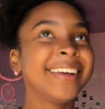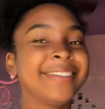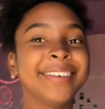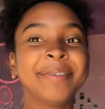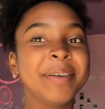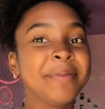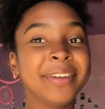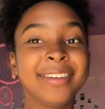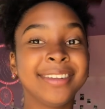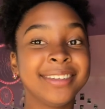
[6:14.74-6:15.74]
Why am I
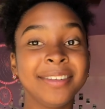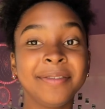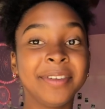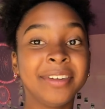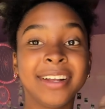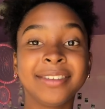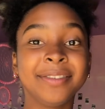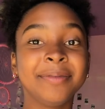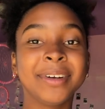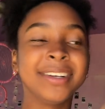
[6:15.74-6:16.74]
putting this in the video? That's so
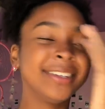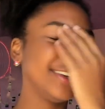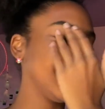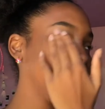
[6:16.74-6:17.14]
embarrassing.